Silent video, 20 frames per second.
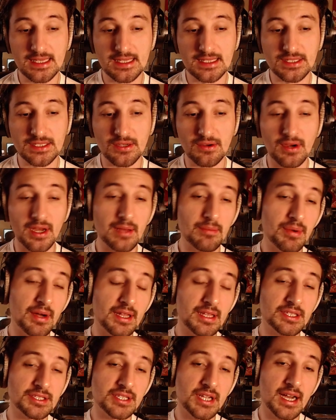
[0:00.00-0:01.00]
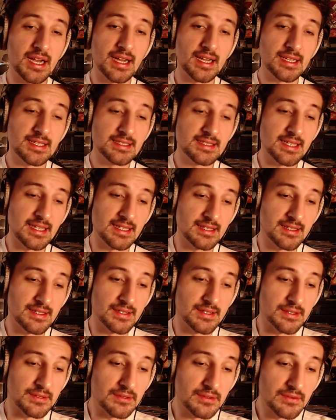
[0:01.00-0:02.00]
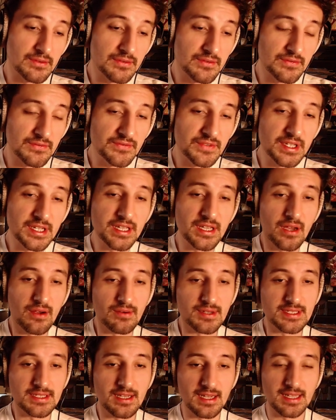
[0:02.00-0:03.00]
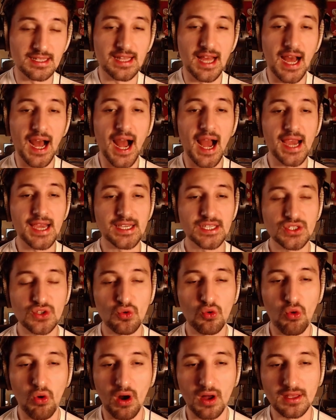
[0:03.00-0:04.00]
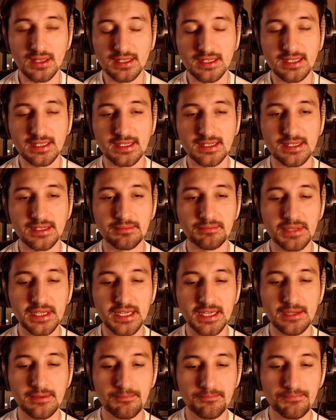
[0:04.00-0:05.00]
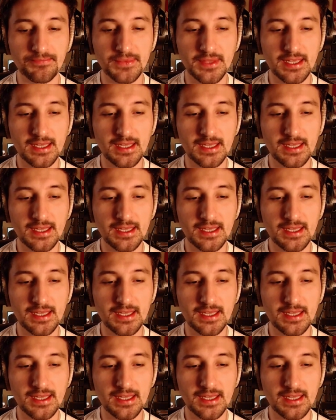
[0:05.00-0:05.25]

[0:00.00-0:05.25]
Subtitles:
So I apologize that the video is not at the highest quality it could be,